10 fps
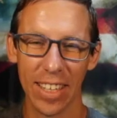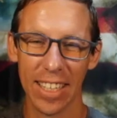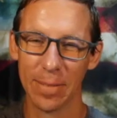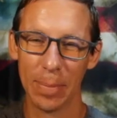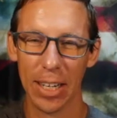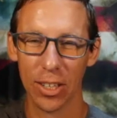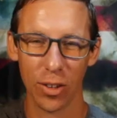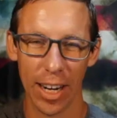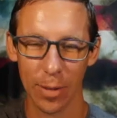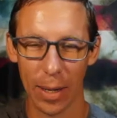he's being
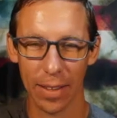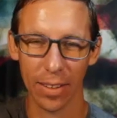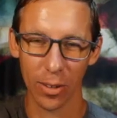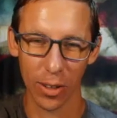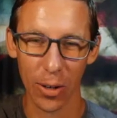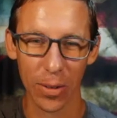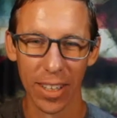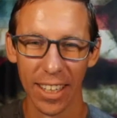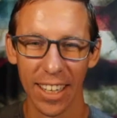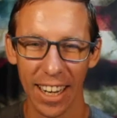trained by the little goat,
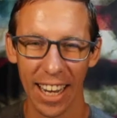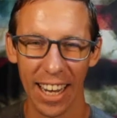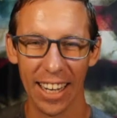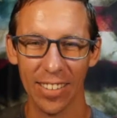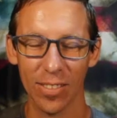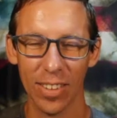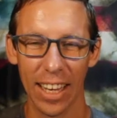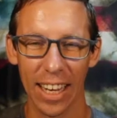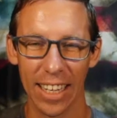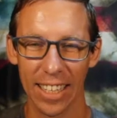um, yep.
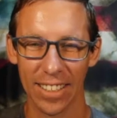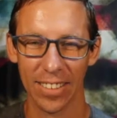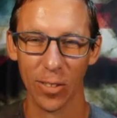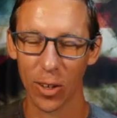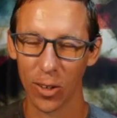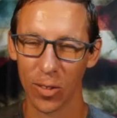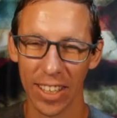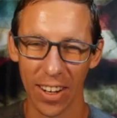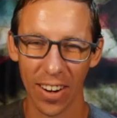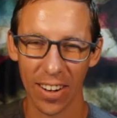and he has to work
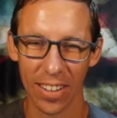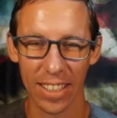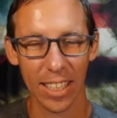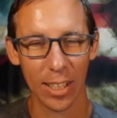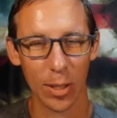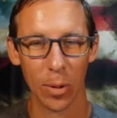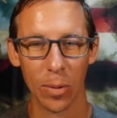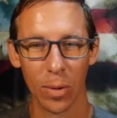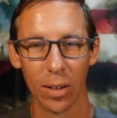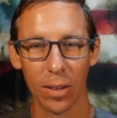really hard to get to the
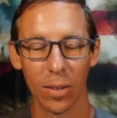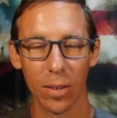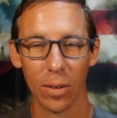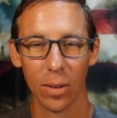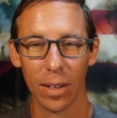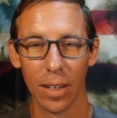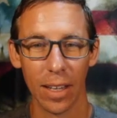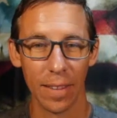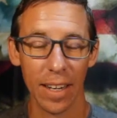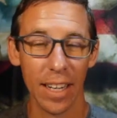point where
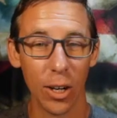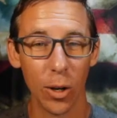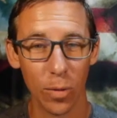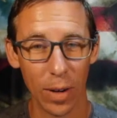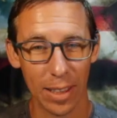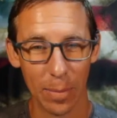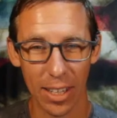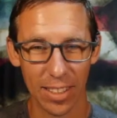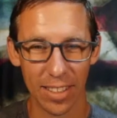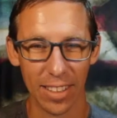then he can go fight the
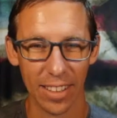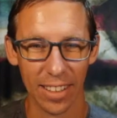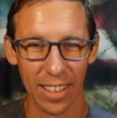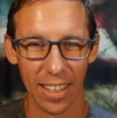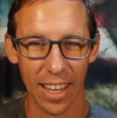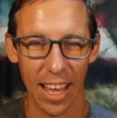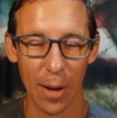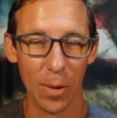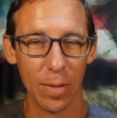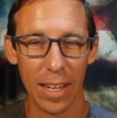monster.
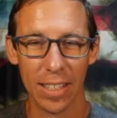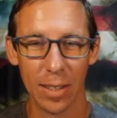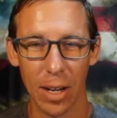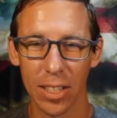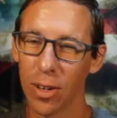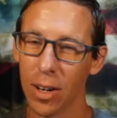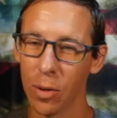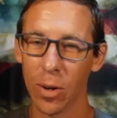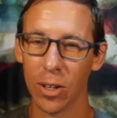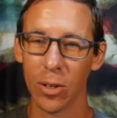And when he fights the monster,
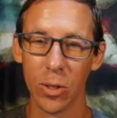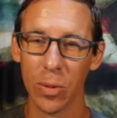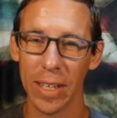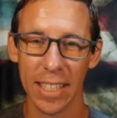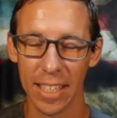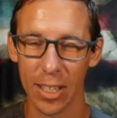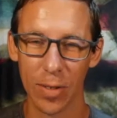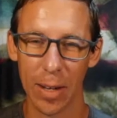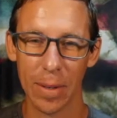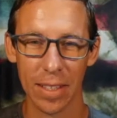everyone knows who he is and he's
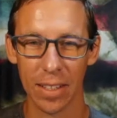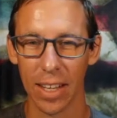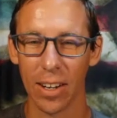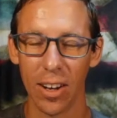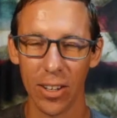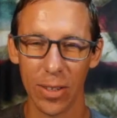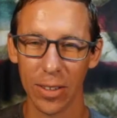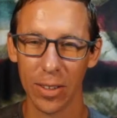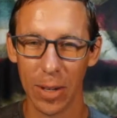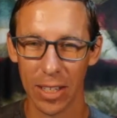famous, and they're like, "Oh, you
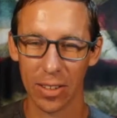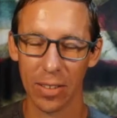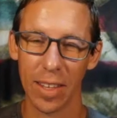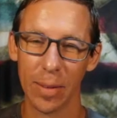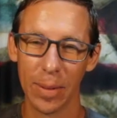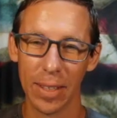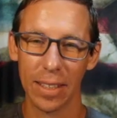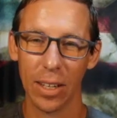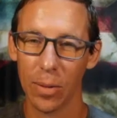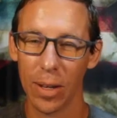killed the monster and everything." But
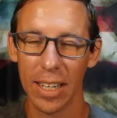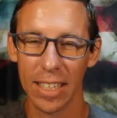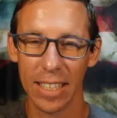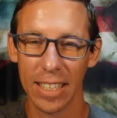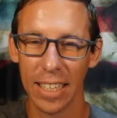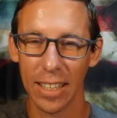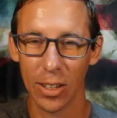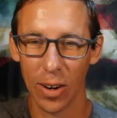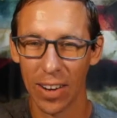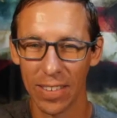you know, they didn't see the
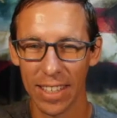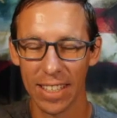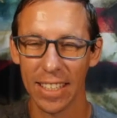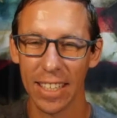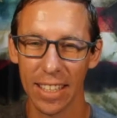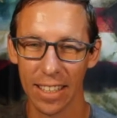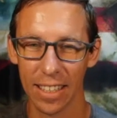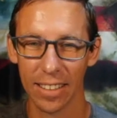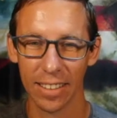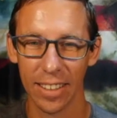crowd didn't see
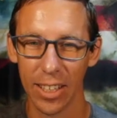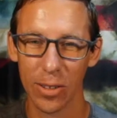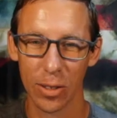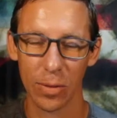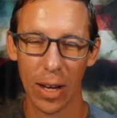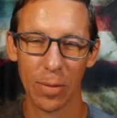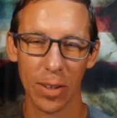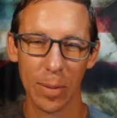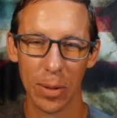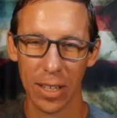the years of
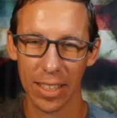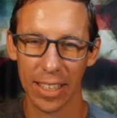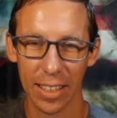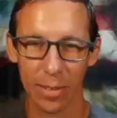effort he put in to get